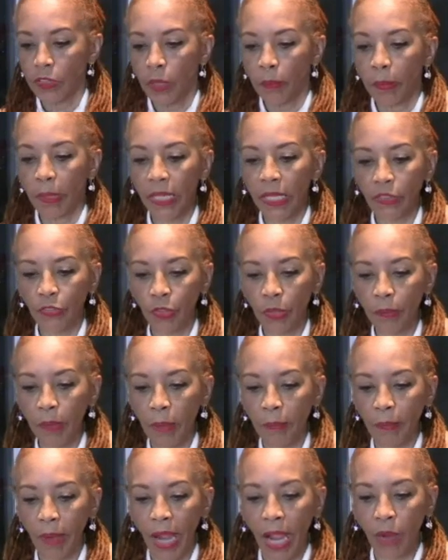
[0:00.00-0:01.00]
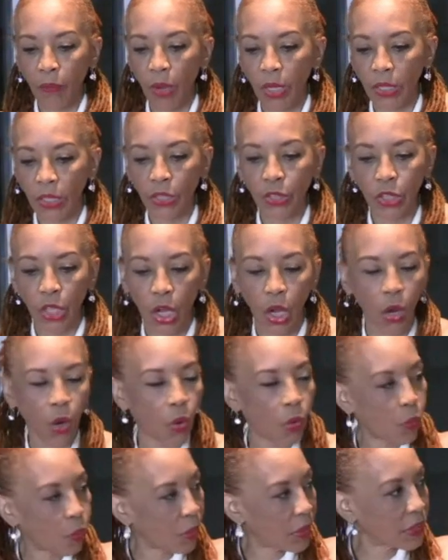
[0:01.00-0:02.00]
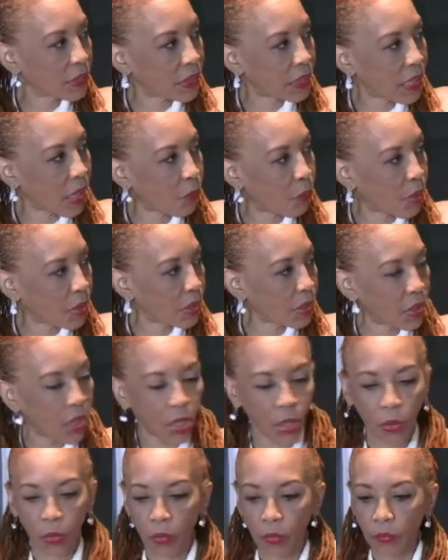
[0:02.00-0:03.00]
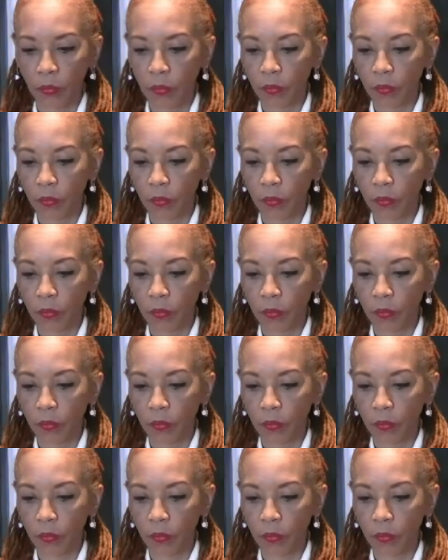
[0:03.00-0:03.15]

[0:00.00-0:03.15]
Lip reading: Because remember, I want to know, what is it I want to know?